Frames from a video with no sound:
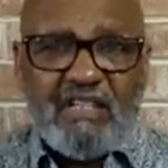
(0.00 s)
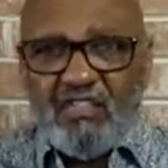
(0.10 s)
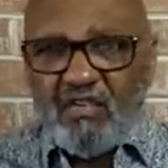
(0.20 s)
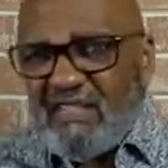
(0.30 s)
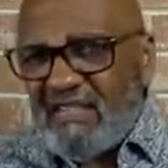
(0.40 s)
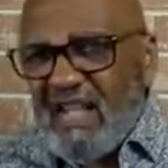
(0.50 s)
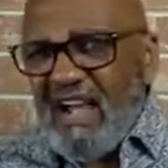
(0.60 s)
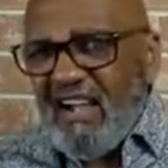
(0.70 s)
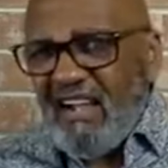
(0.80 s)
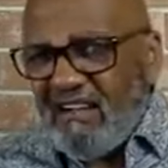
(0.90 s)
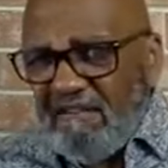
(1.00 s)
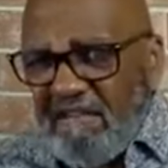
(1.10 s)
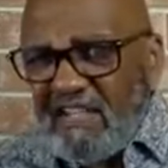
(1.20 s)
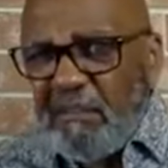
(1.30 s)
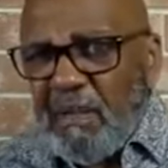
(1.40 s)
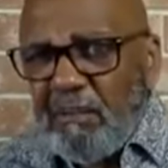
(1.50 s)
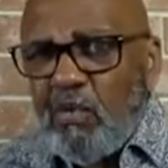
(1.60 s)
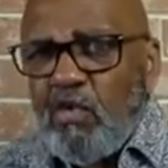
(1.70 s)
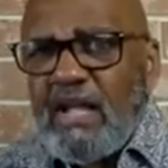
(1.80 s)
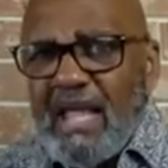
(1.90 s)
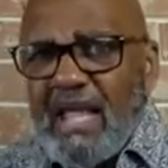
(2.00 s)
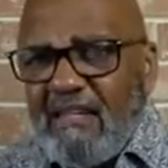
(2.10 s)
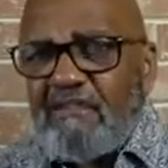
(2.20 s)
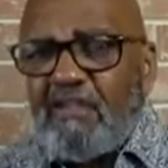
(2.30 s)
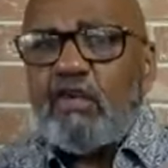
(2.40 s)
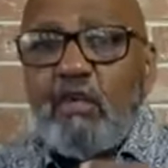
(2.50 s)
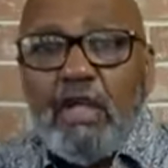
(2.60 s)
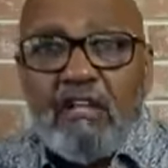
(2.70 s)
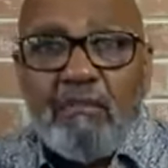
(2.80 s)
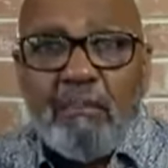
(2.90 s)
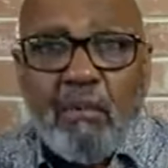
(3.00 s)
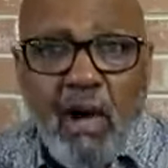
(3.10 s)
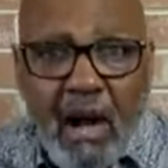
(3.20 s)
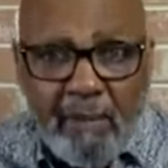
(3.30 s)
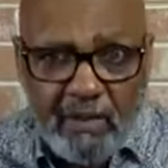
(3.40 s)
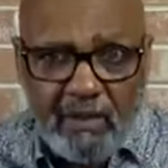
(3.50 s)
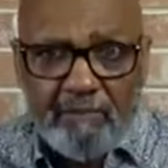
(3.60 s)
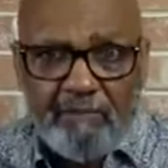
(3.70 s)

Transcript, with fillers: So this affects people who can't even grieve properly.